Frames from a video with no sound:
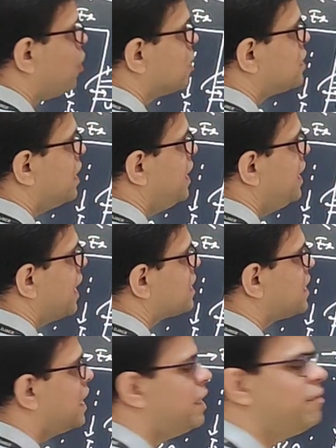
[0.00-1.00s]
because see
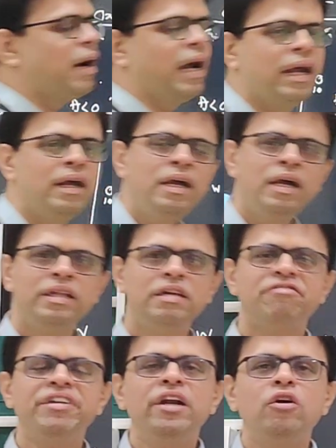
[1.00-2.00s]
Ex and Ey,
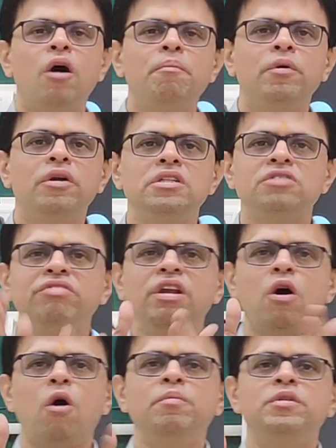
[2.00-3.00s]
the field components
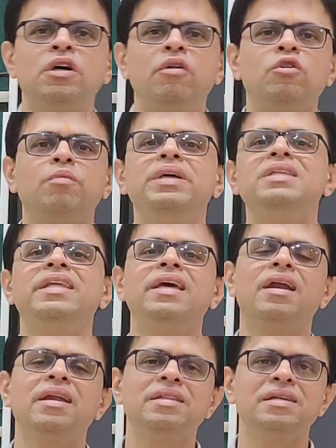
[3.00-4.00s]
will observe to be
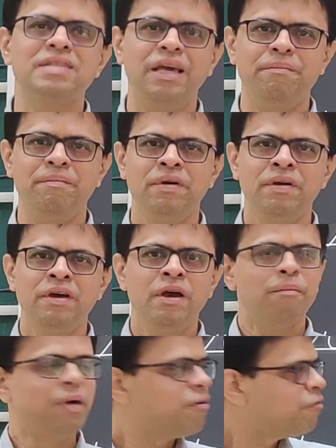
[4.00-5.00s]
nearly the same.
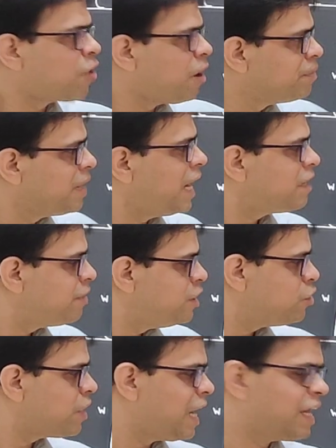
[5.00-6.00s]
But from that,
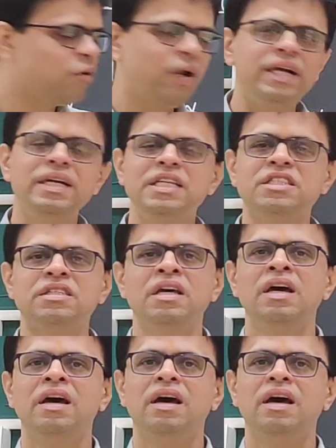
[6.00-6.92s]
when you calculate these